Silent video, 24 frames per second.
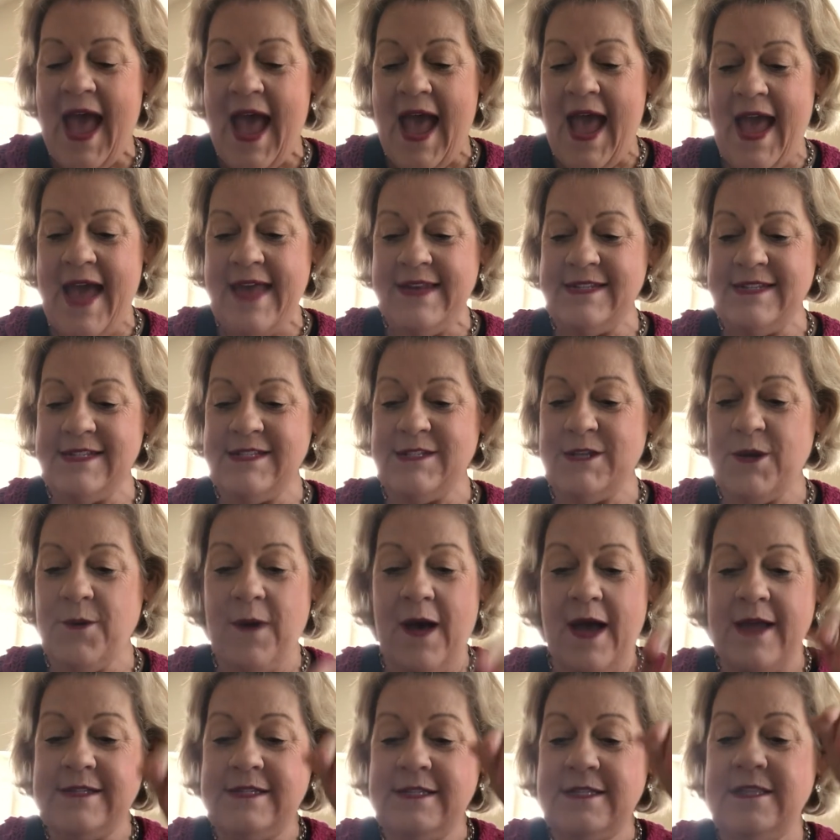And so
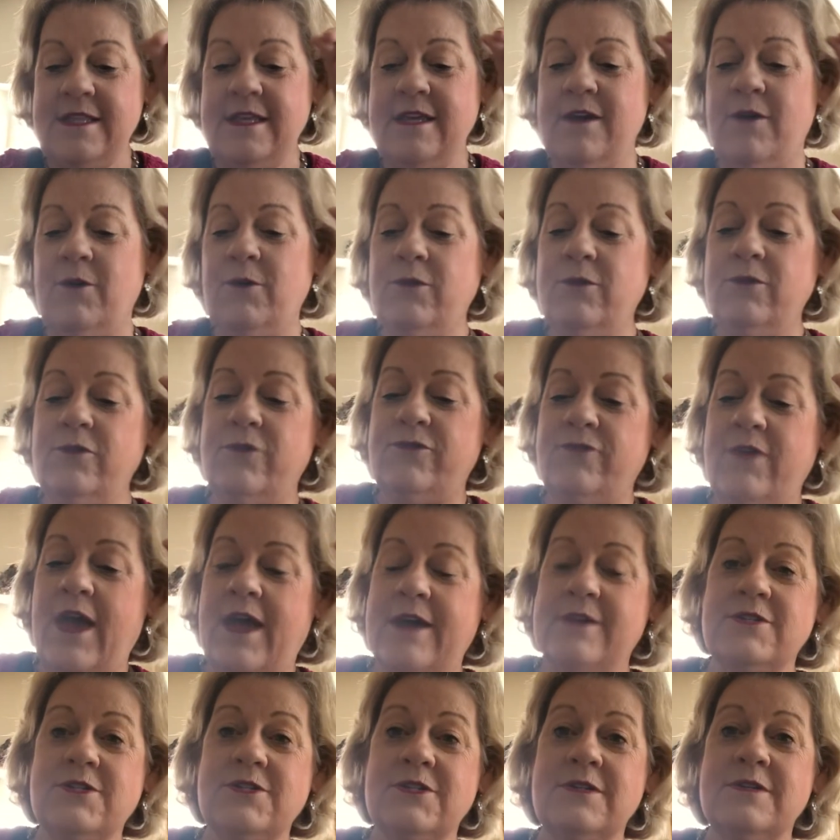I did the
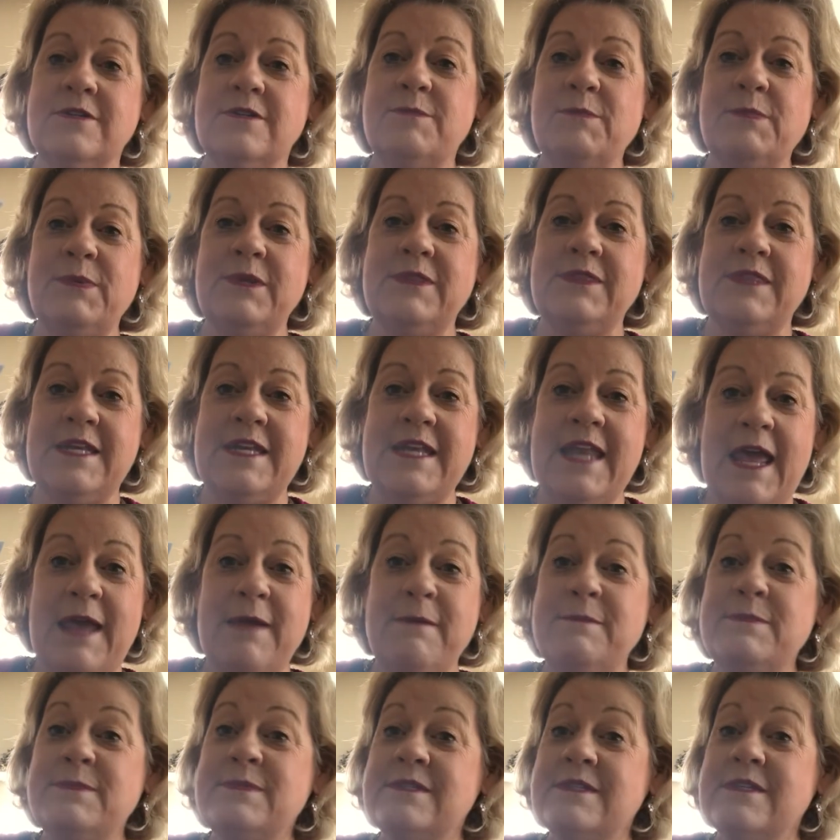old-fashioned, put the
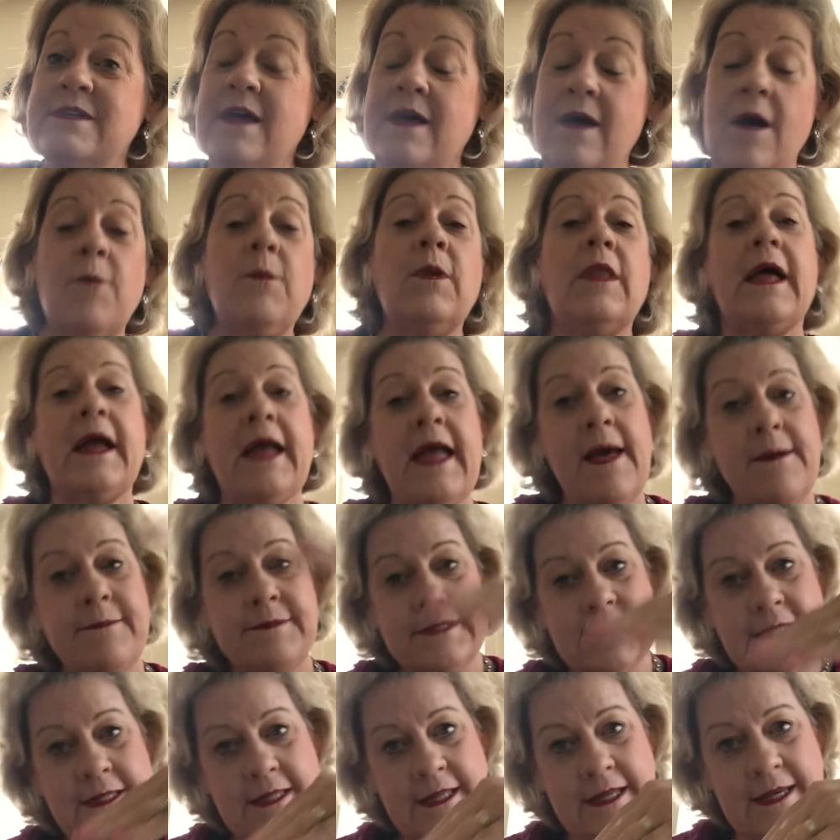names, well, I kept
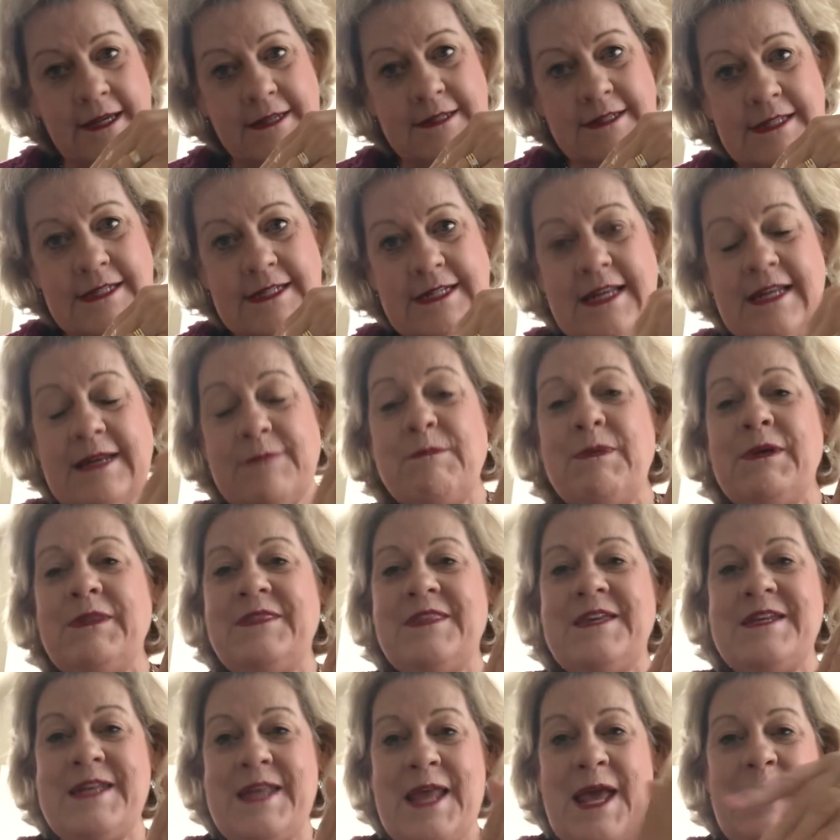a list and put
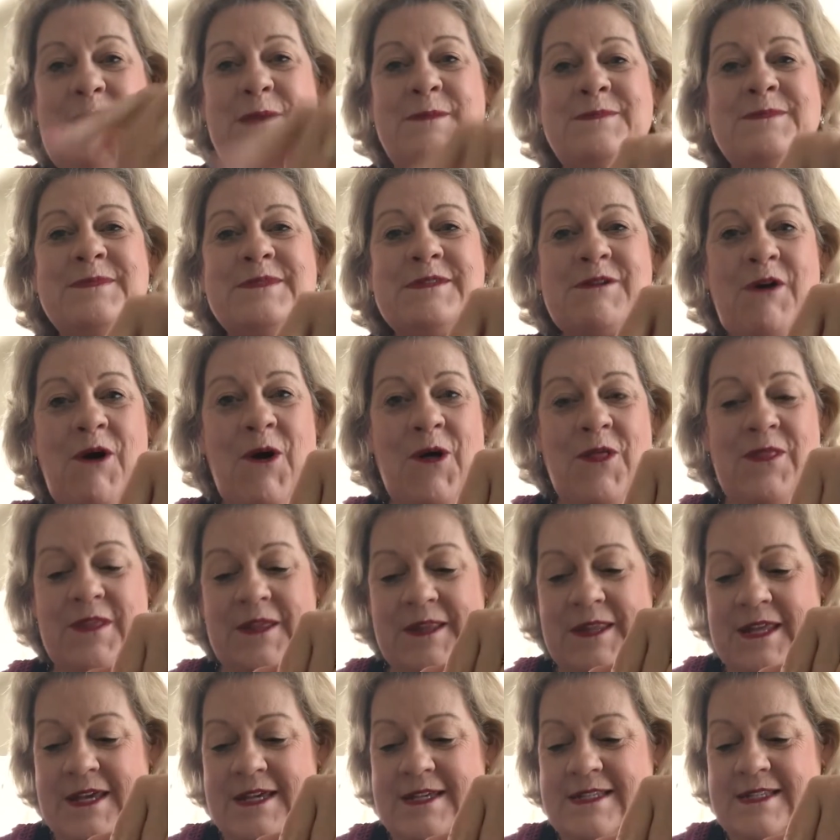the names on the
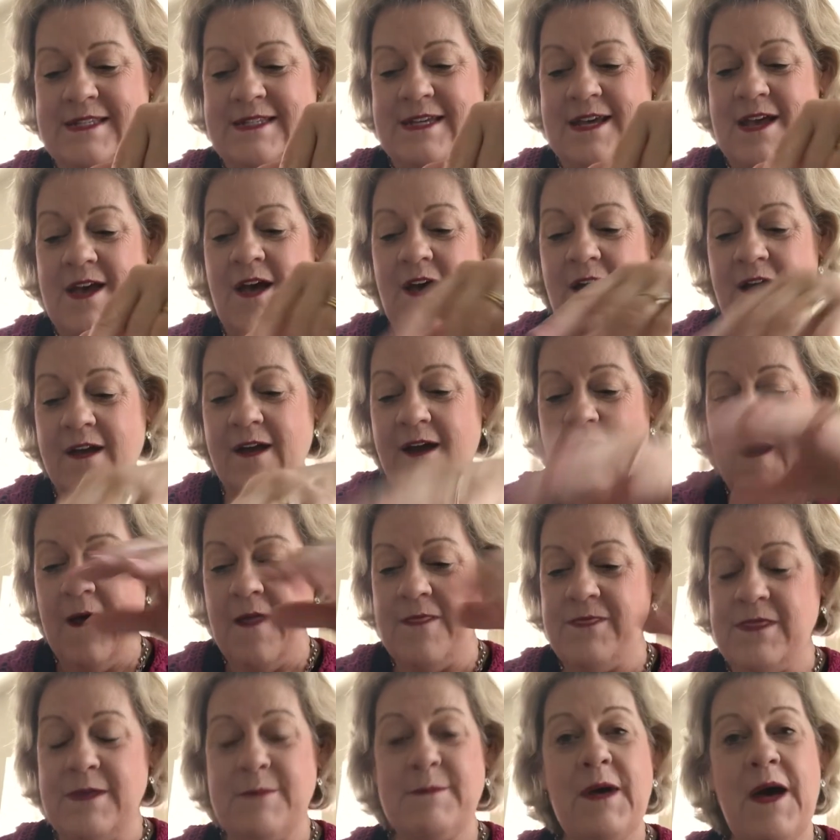list,
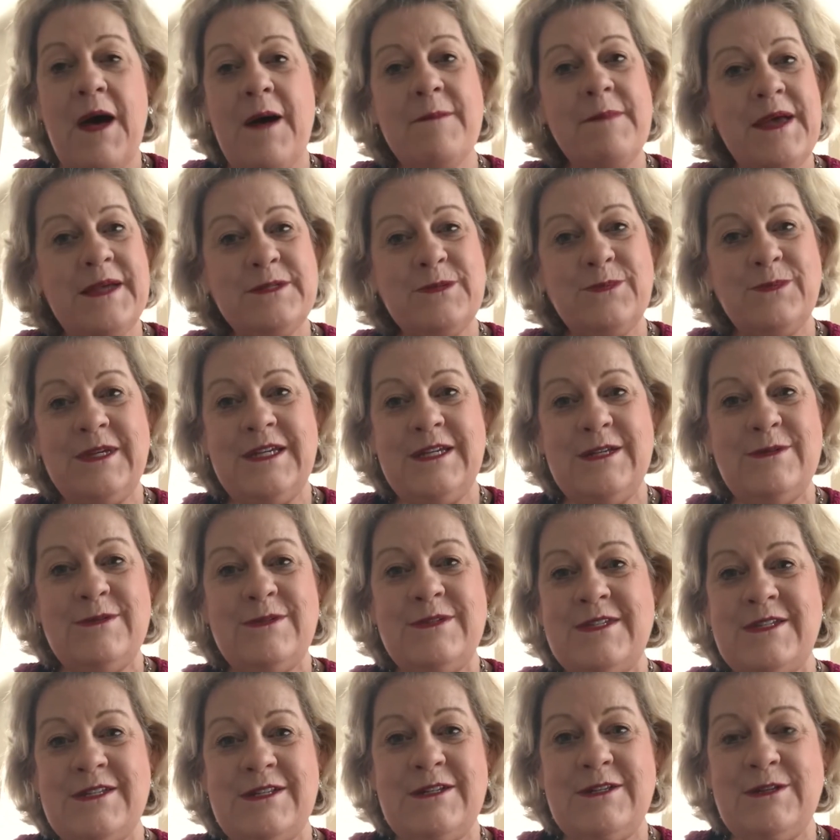cut them up as we
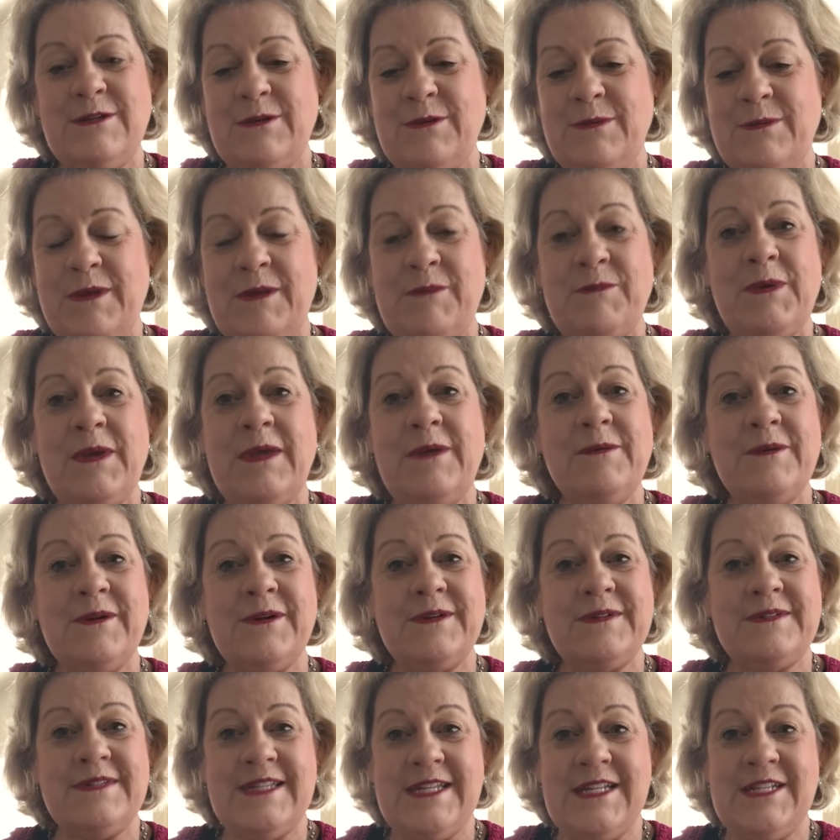used to do when we were
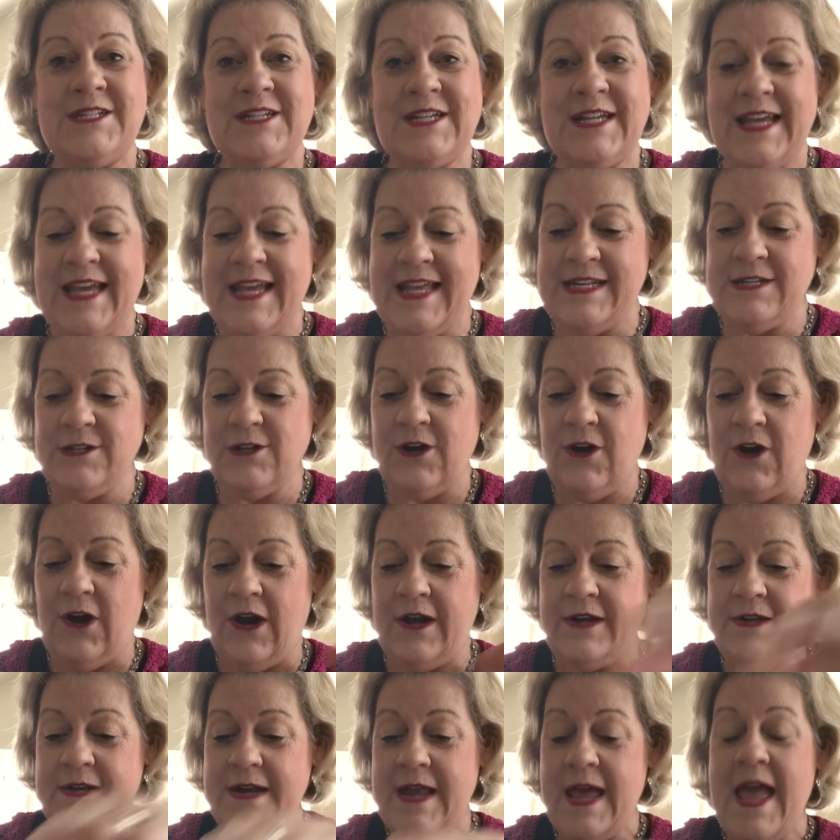teaching
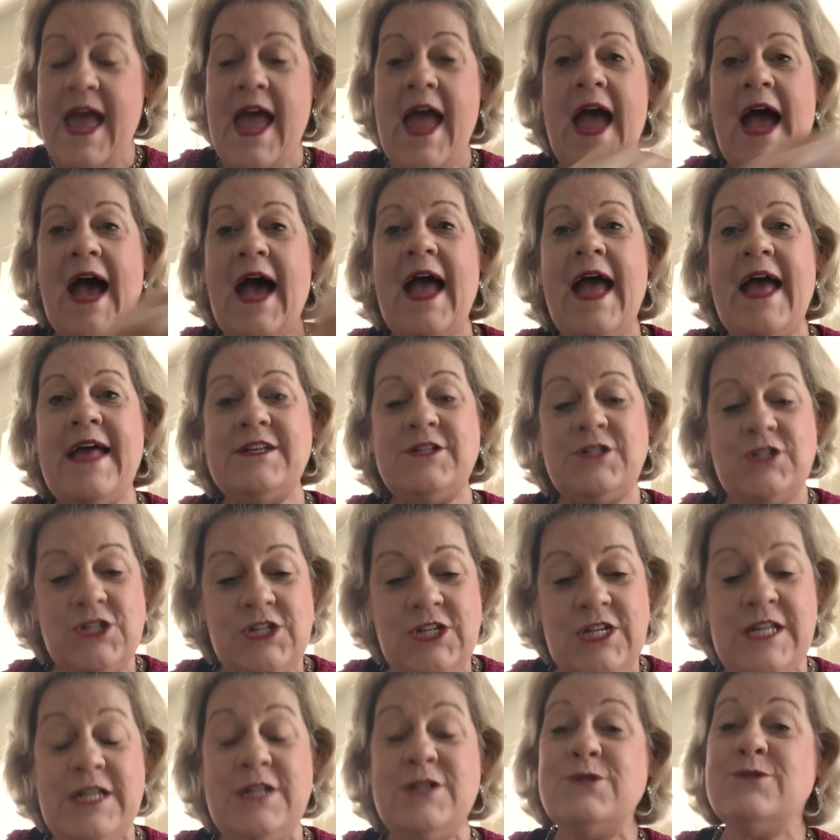kindergarten, and
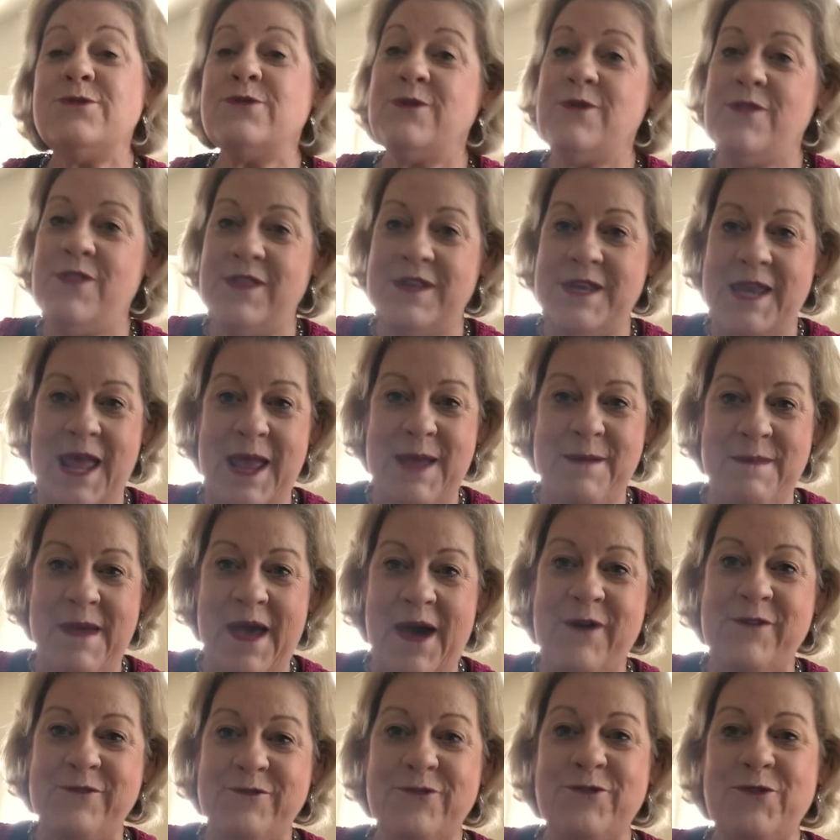she drew the name
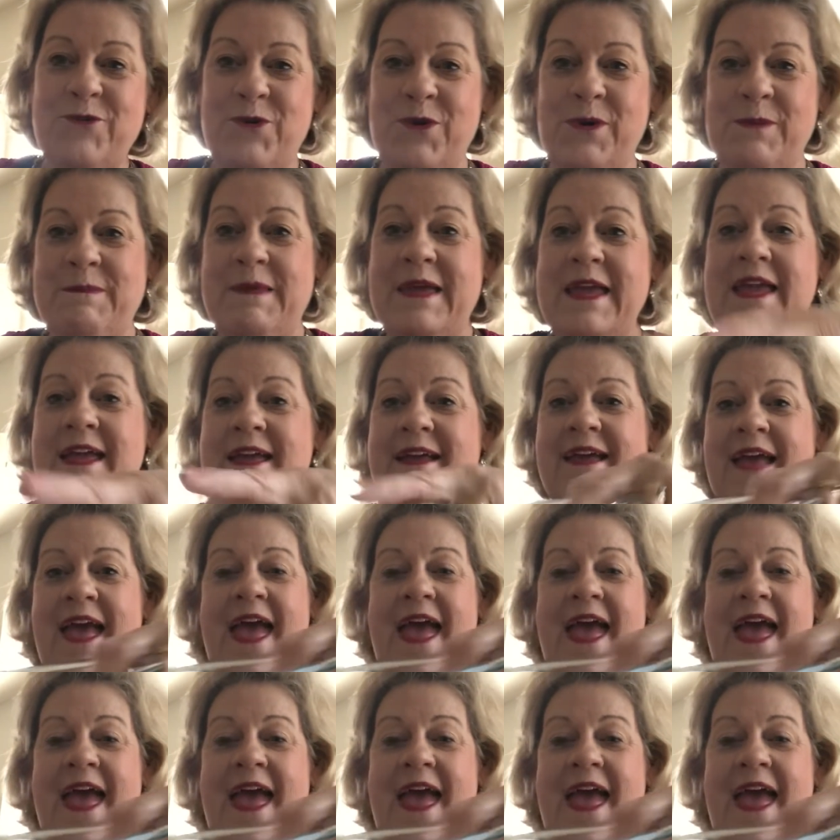out for me.